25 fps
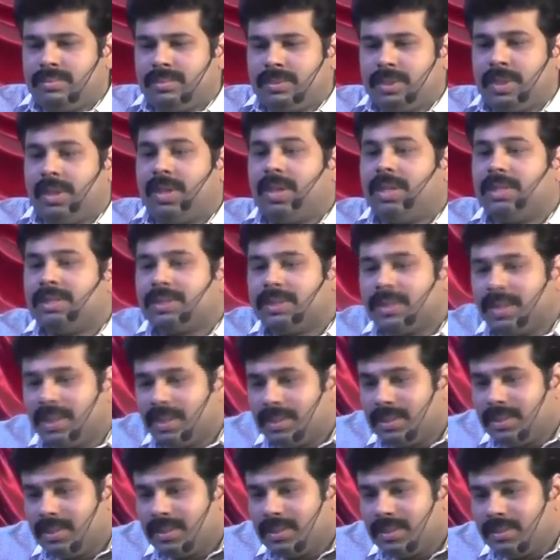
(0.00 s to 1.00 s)
Cost,
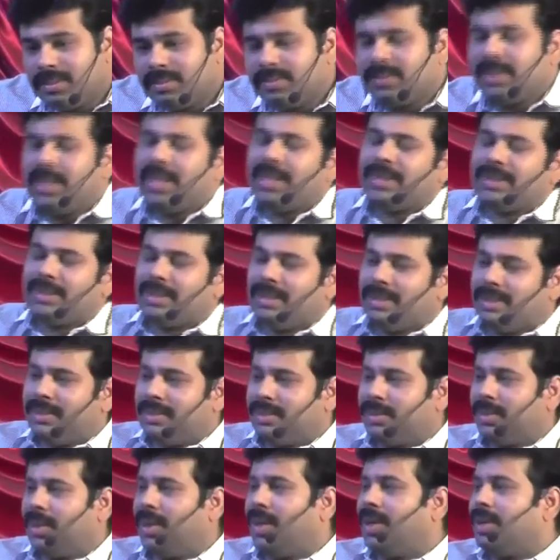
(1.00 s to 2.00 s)
excellent.
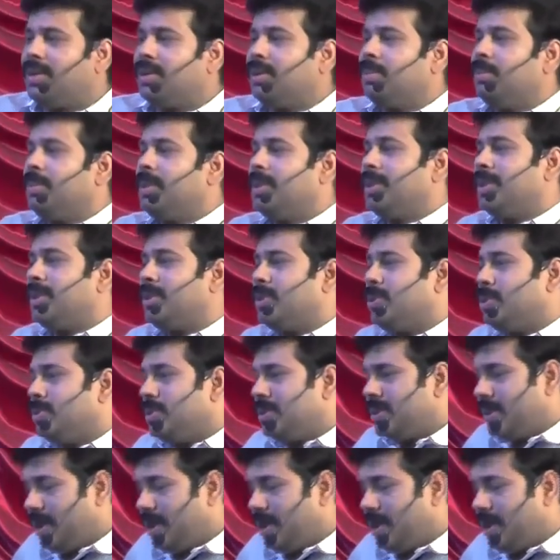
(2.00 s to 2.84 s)
So automated tools